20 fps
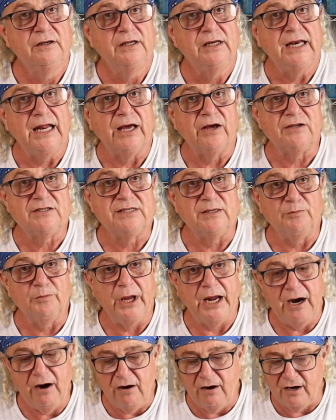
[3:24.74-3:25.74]
Now it's
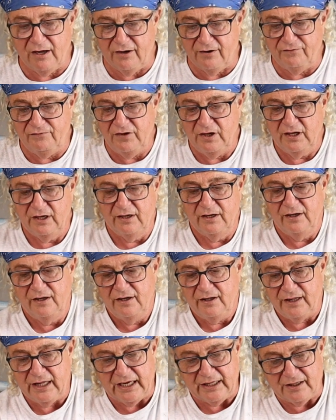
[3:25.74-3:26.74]
imperative
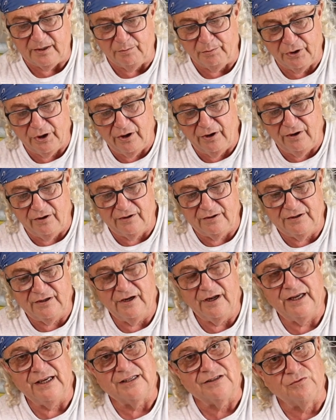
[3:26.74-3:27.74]
that the bird
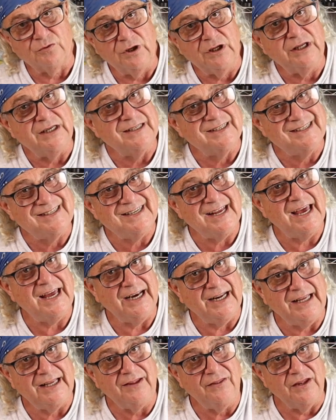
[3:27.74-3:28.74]
is really
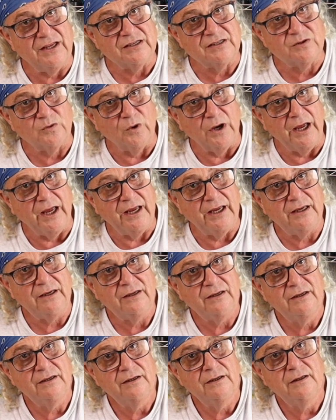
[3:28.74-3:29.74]
set in this way,
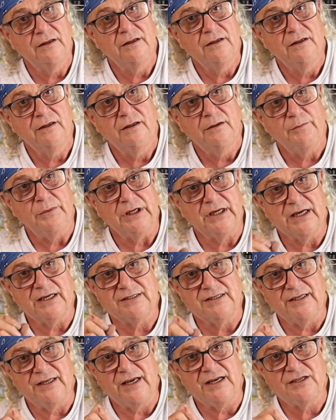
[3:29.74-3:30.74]

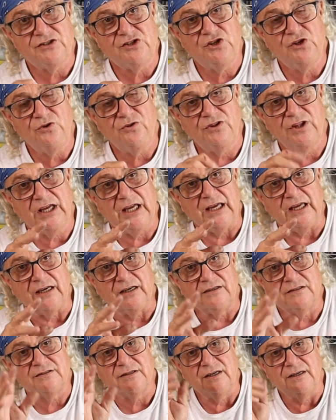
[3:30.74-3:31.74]
because it does two
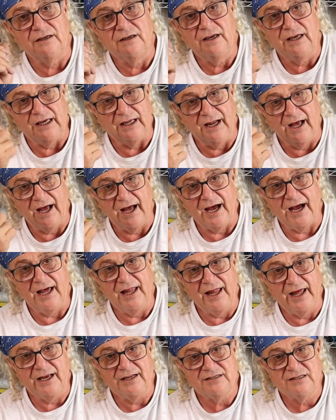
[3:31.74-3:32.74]
things. It
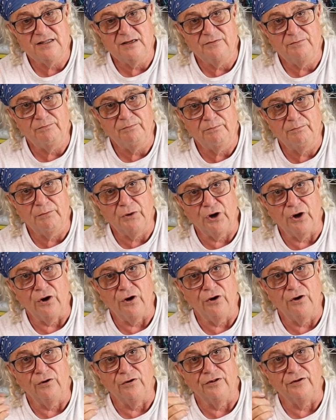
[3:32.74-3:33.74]
highlights the
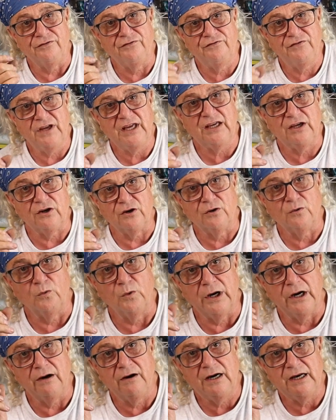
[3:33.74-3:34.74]
bird or the figure
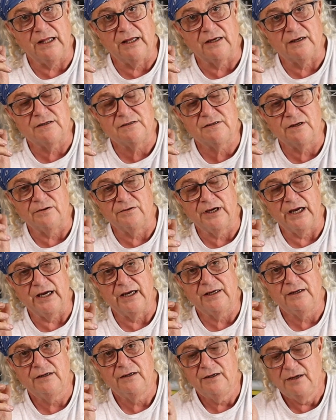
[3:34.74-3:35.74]
where it is,
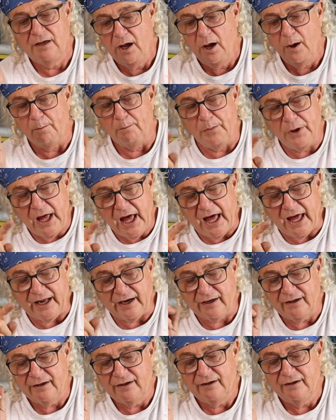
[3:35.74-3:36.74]
okay?
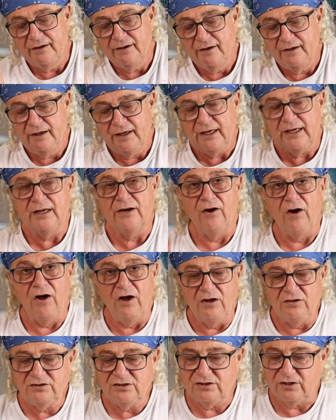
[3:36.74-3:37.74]
But it
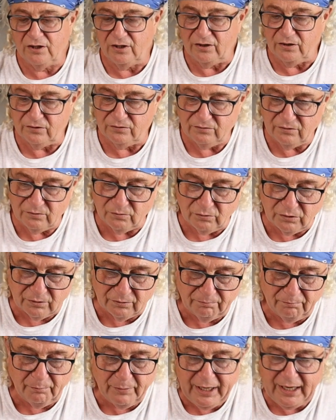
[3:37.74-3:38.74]
also
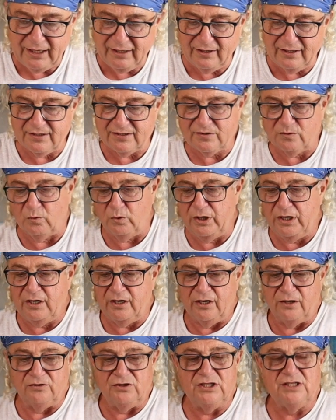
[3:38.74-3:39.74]
will make this
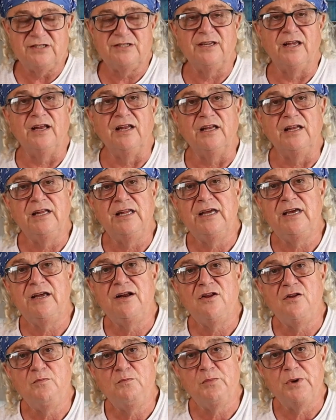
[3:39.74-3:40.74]
window just a
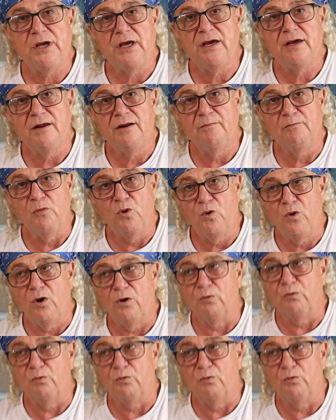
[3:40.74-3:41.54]
little bit more